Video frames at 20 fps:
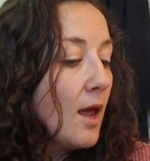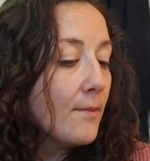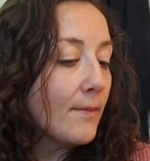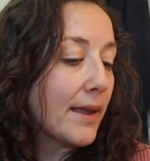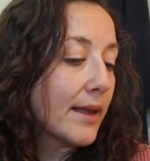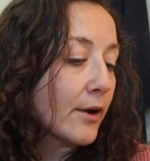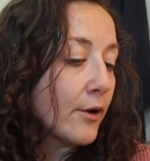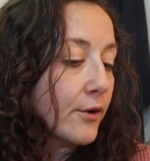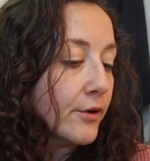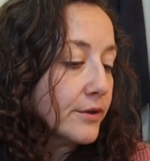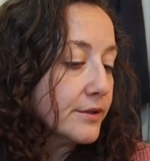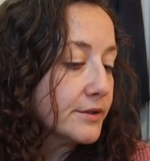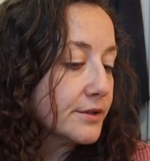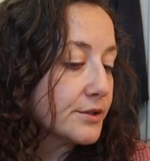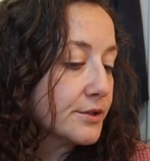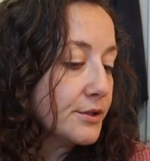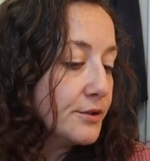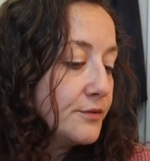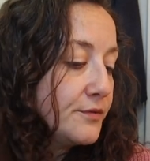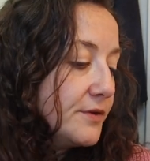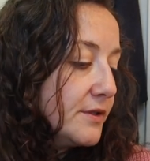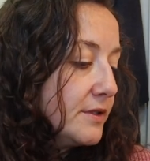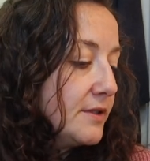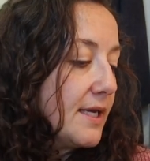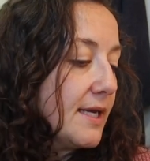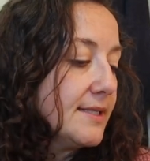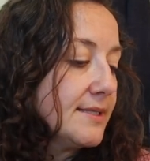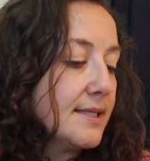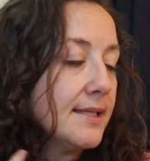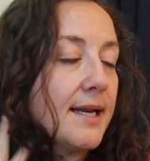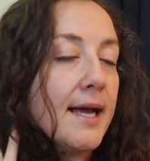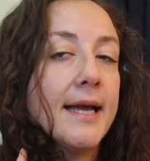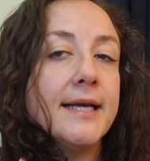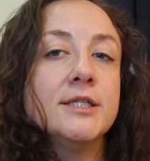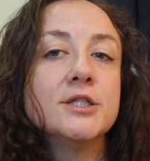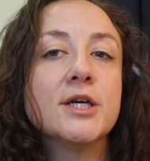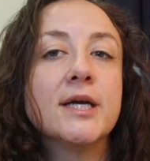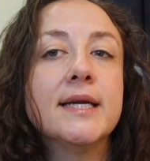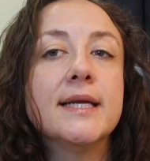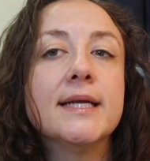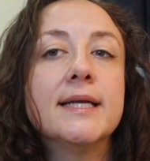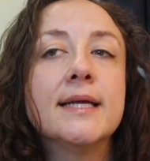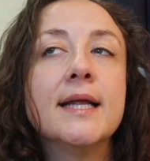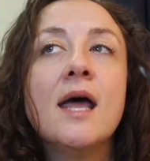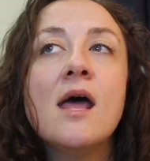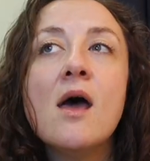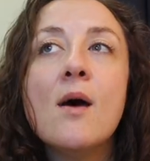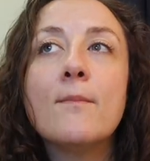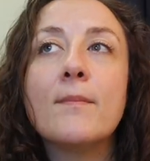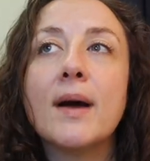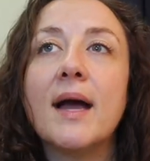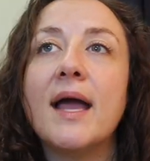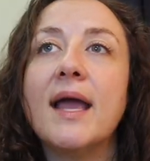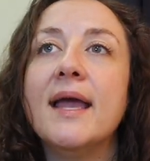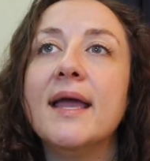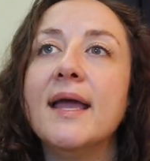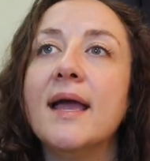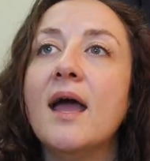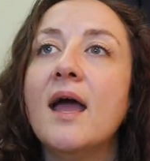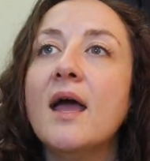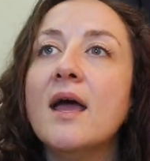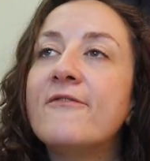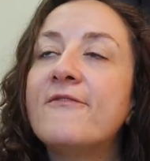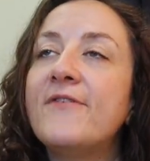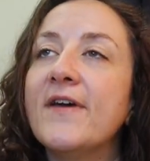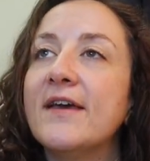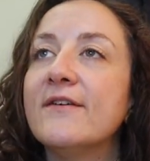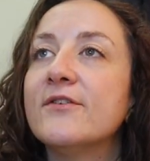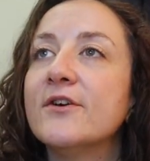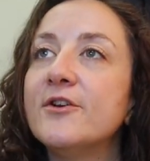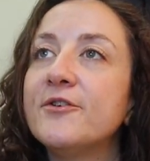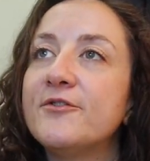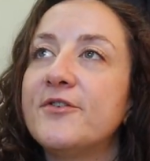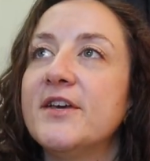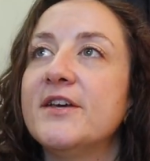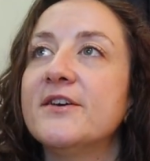My curls do feel nice and hydrated. My favorite,